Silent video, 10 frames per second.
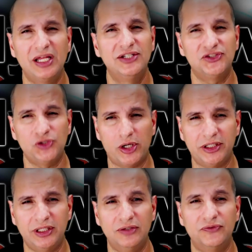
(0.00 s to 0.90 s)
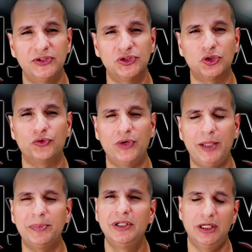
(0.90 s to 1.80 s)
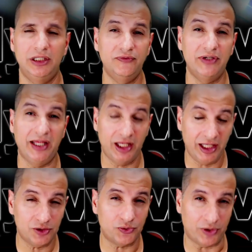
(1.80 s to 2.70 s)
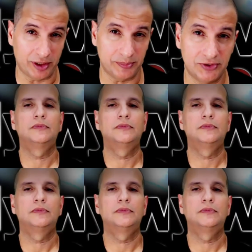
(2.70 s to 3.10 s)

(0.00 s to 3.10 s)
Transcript: stalking, physical rape, and even hate crimes.